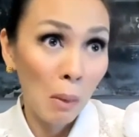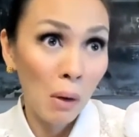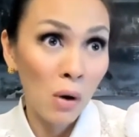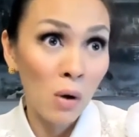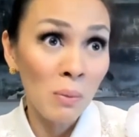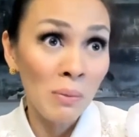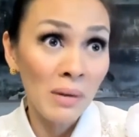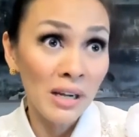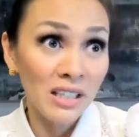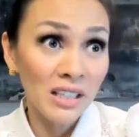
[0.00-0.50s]
Oh
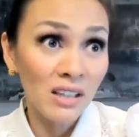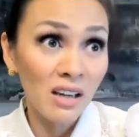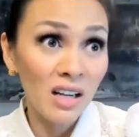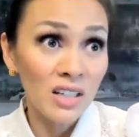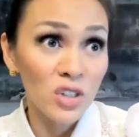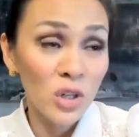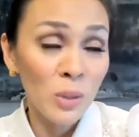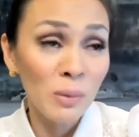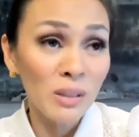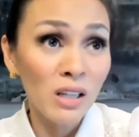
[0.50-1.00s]
my
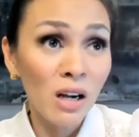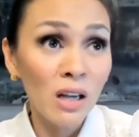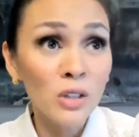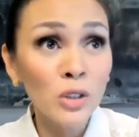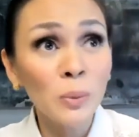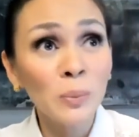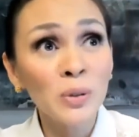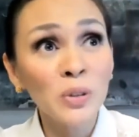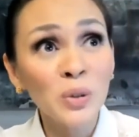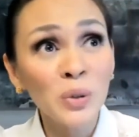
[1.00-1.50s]
gosh, I'm an
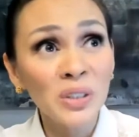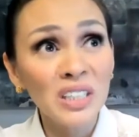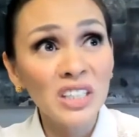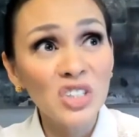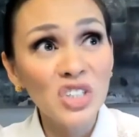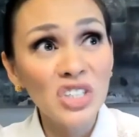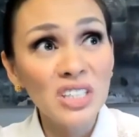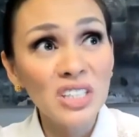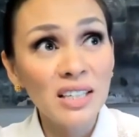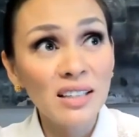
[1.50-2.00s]
entrepreneur and I
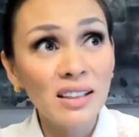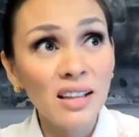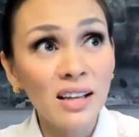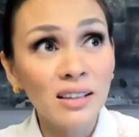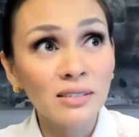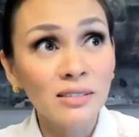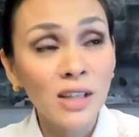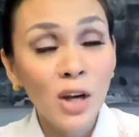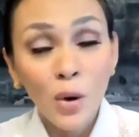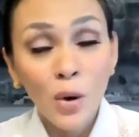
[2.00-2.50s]
just said that.
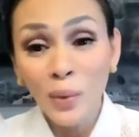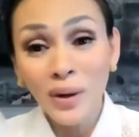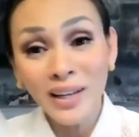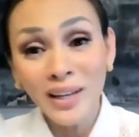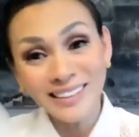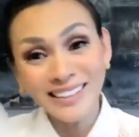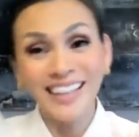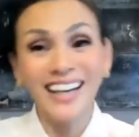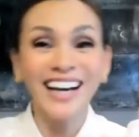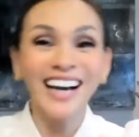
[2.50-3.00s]
Wait,